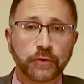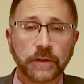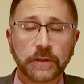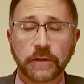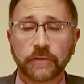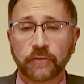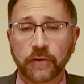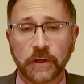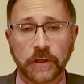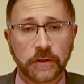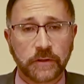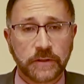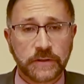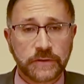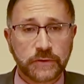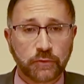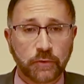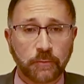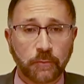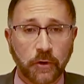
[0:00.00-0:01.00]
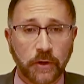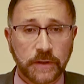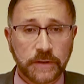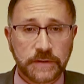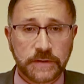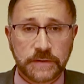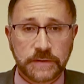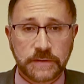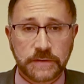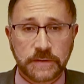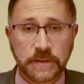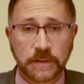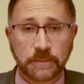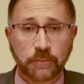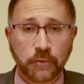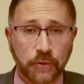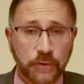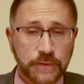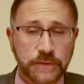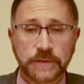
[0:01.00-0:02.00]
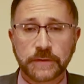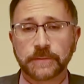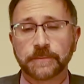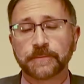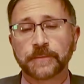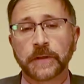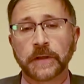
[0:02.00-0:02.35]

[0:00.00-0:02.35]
delivering these remarks in person.